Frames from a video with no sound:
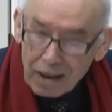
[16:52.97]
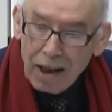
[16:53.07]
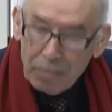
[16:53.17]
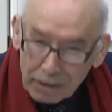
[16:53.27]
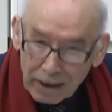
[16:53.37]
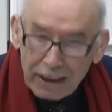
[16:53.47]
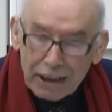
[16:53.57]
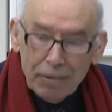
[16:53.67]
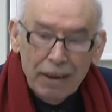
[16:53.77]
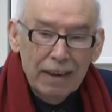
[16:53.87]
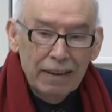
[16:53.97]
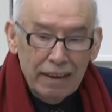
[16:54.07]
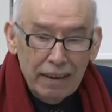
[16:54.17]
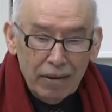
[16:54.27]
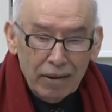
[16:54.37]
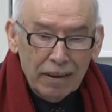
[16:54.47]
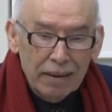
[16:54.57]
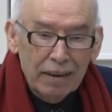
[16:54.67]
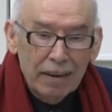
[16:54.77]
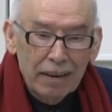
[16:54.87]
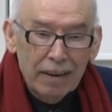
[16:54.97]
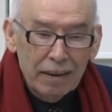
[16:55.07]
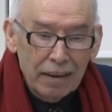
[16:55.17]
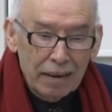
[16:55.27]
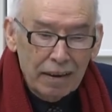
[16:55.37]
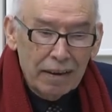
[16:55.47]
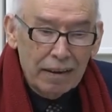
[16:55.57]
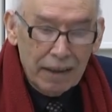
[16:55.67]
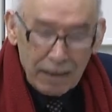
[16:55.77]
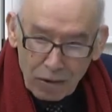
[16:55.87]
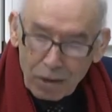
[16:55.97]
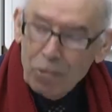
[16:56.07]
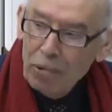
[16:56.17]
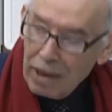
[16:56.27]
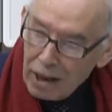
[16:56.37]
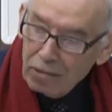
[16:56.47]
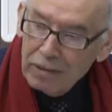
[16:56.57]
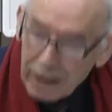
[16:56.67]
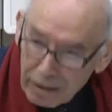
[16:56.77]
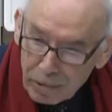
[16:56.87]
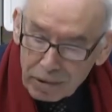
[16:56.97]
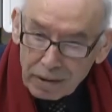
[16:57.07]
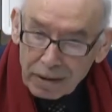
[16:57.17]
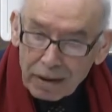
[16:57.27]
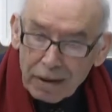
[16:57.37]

Capitalism did not develop without labor.